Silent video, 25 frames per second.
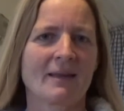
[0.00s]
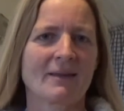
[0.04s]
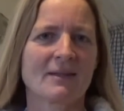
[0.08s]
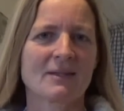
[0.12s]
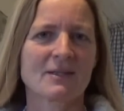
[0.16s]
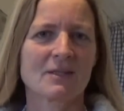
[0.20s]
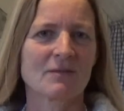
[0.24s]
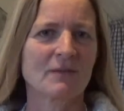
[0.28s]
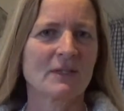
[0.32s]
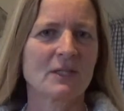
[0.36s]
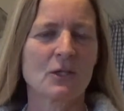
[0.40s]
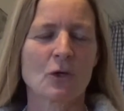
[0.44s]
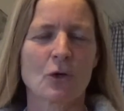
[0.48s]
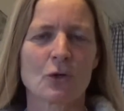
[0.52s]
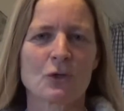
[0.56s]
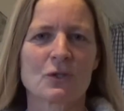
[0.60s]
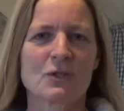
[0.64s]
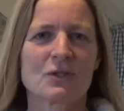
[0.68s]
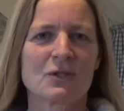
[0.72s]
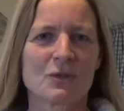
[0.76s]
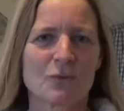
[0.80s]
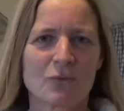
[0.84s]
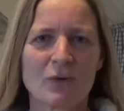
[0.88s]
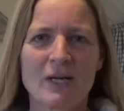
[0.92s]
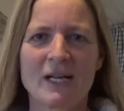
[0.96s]
This video
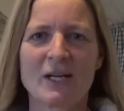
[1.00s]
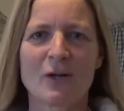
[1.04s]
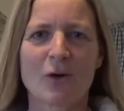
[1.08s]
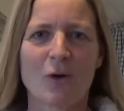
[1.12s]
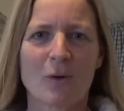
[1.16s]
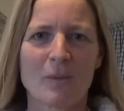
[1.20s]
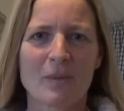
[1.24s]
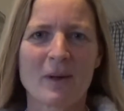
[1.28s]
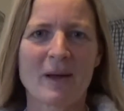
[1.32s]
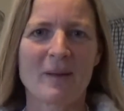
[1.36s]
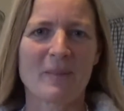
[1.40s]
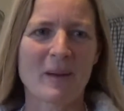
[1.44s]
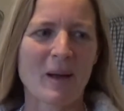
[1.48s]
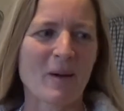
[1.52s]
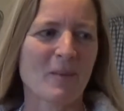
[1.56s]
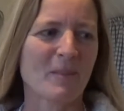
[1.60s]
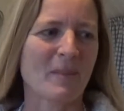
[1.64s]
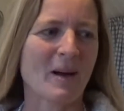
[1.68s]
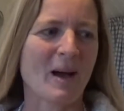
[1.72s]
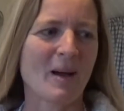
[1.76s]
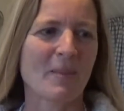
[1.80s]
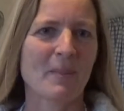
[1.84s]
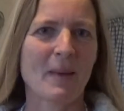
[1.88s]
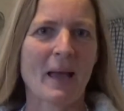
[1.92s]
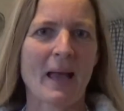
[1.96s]
is really not about
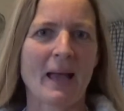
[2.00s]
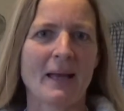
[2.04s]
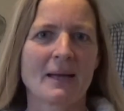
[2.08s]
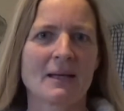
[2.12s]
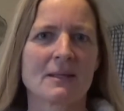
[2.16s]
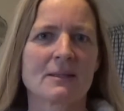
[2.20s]
my pain.